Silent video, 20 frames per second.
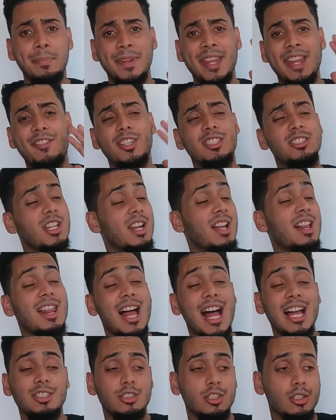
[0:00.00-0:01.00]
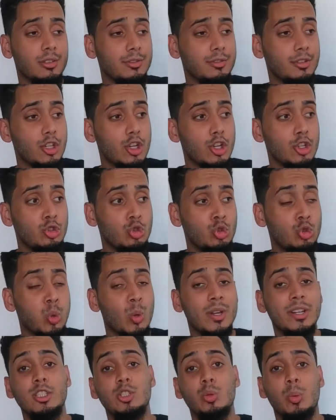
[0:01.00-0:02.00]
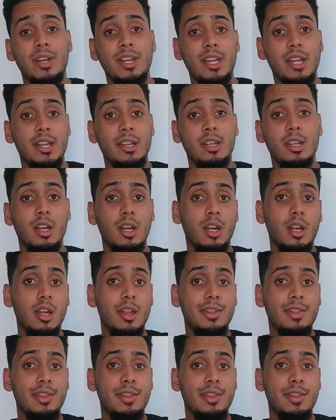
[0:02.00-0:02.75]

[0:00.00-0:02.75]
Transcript: even to the class of 2020,